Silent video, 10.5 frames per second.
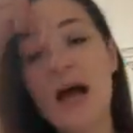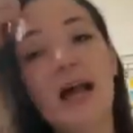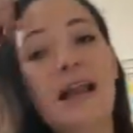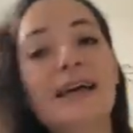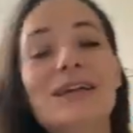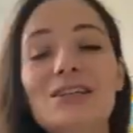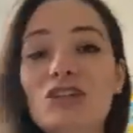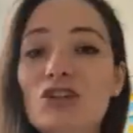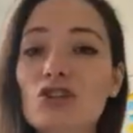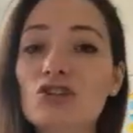
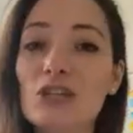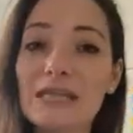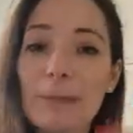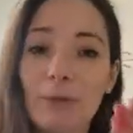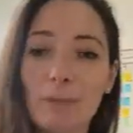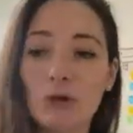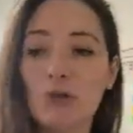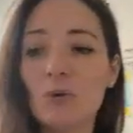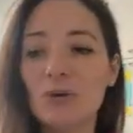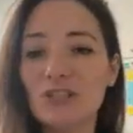just let people
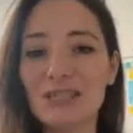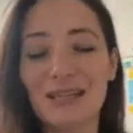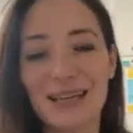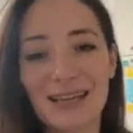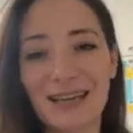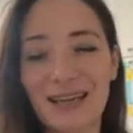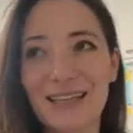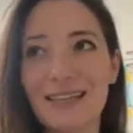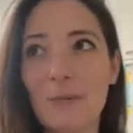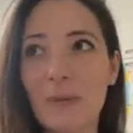know.
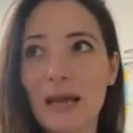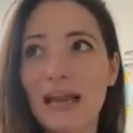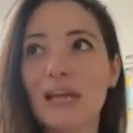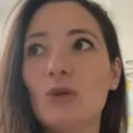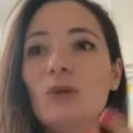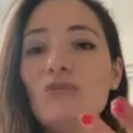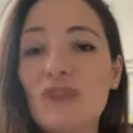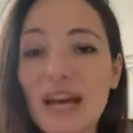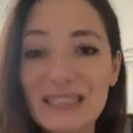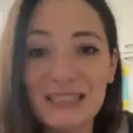It's a bit like you
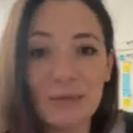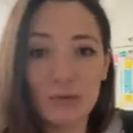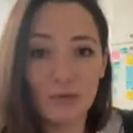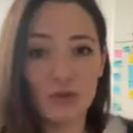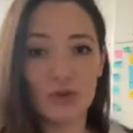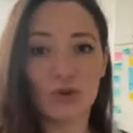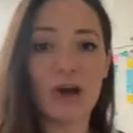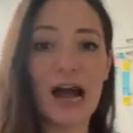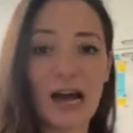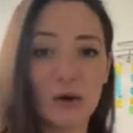inviting them over to your
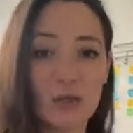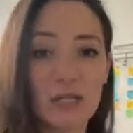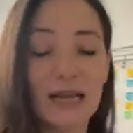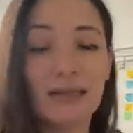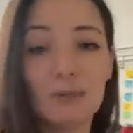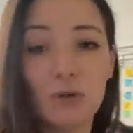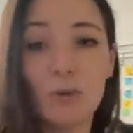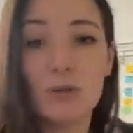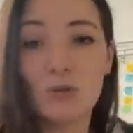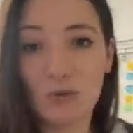house. Let them know
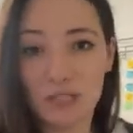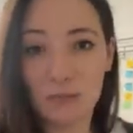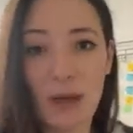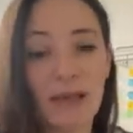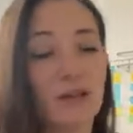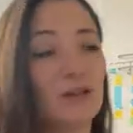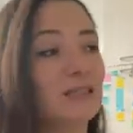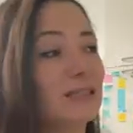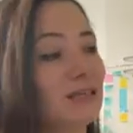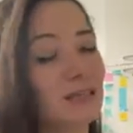what to expect. Are they
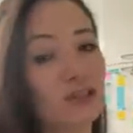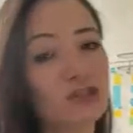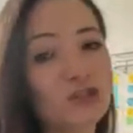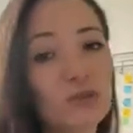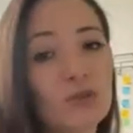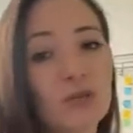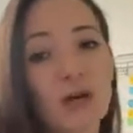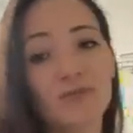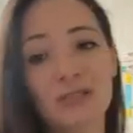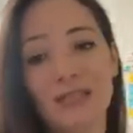taking their shoes
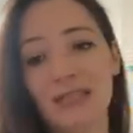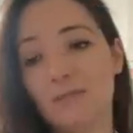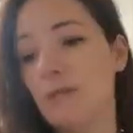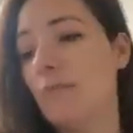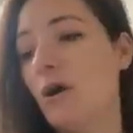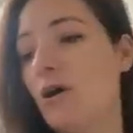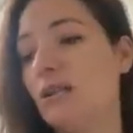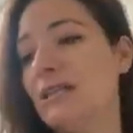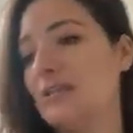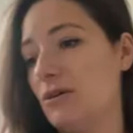off? Do they keep them on?
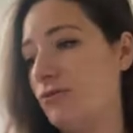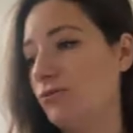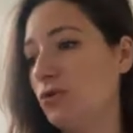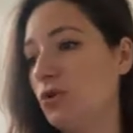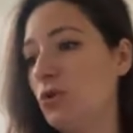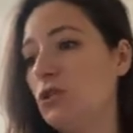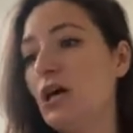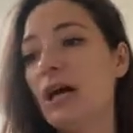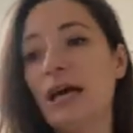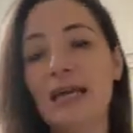Is there food?
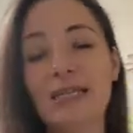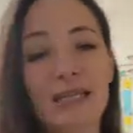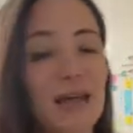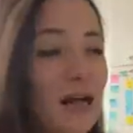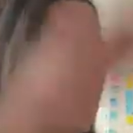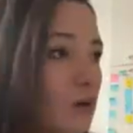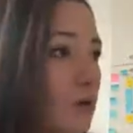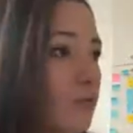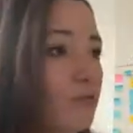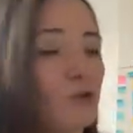Is there
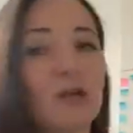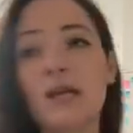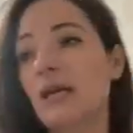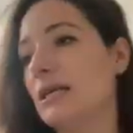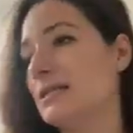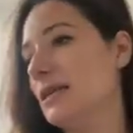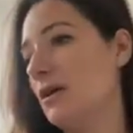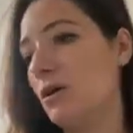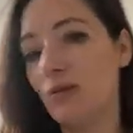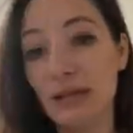alcohol free? Is
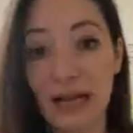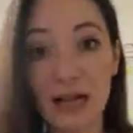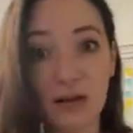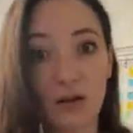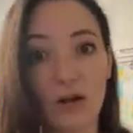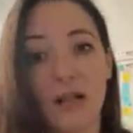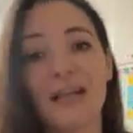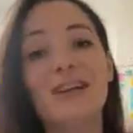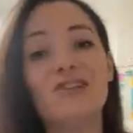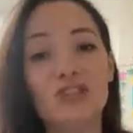there only alcohol?
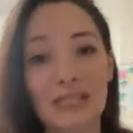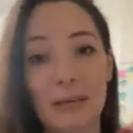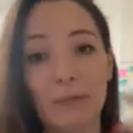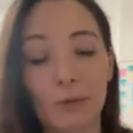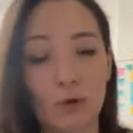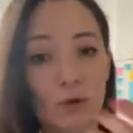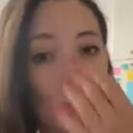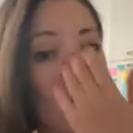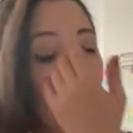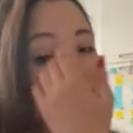And just let people
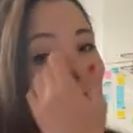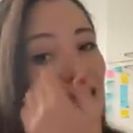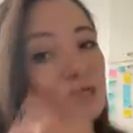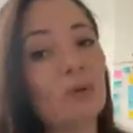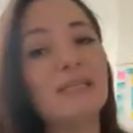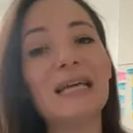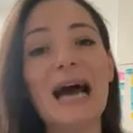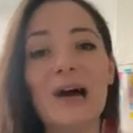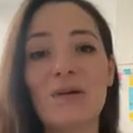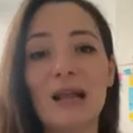know. That's what the
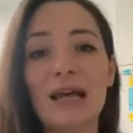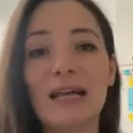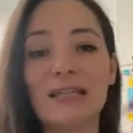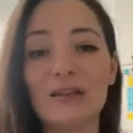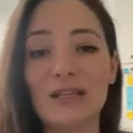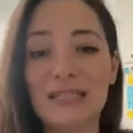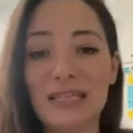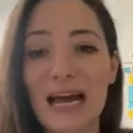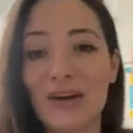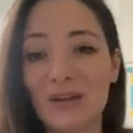outline and the
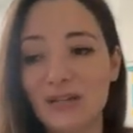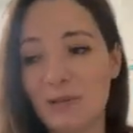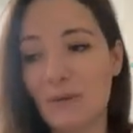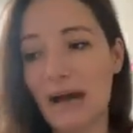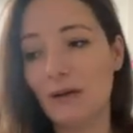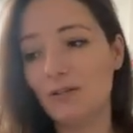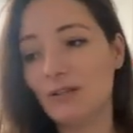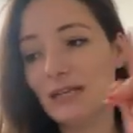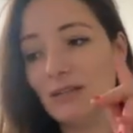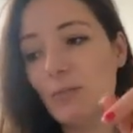angle is about. So
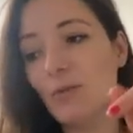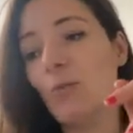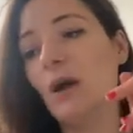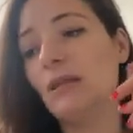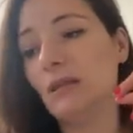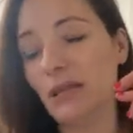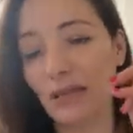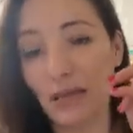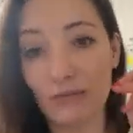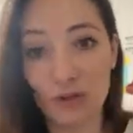that's number 1 thing
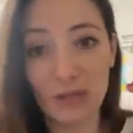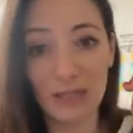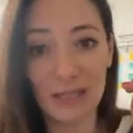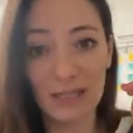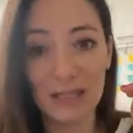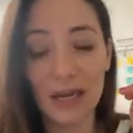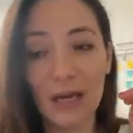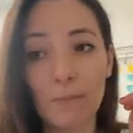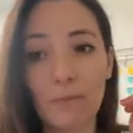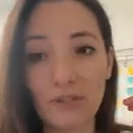that I've
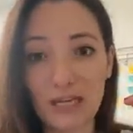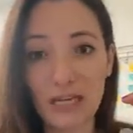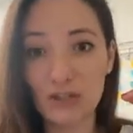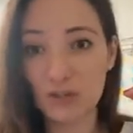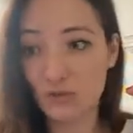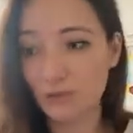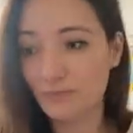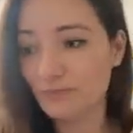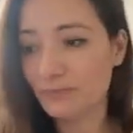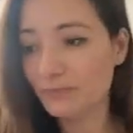noticed podcasts don't do.
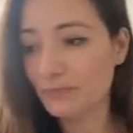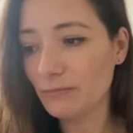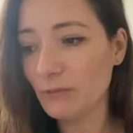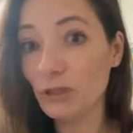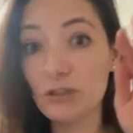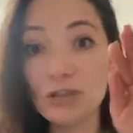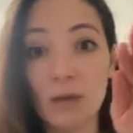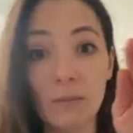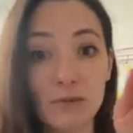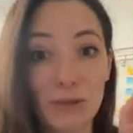
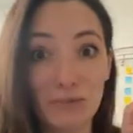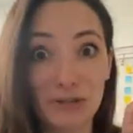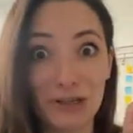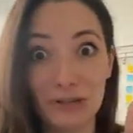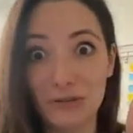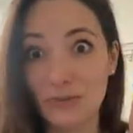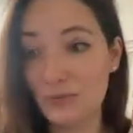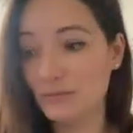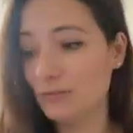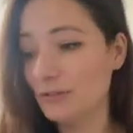Some podcasts don't do.
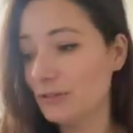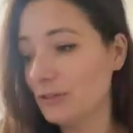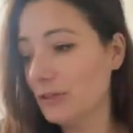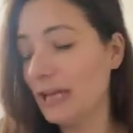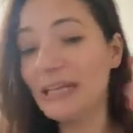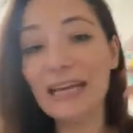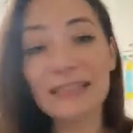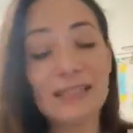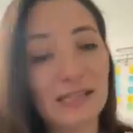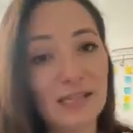And again,
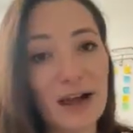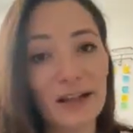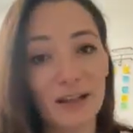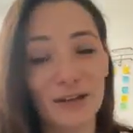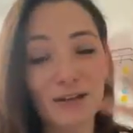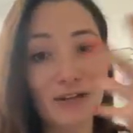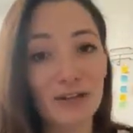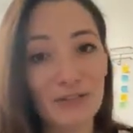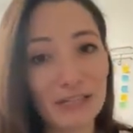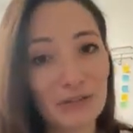it's a style. Look,
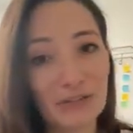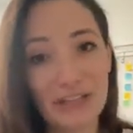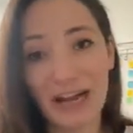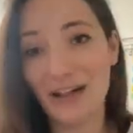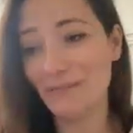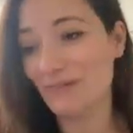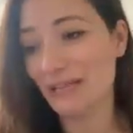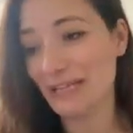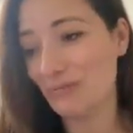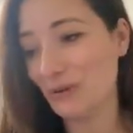if that's your style, maybe
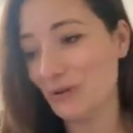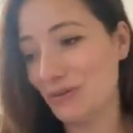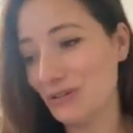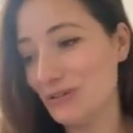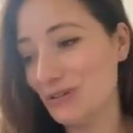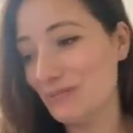that's what you want to do.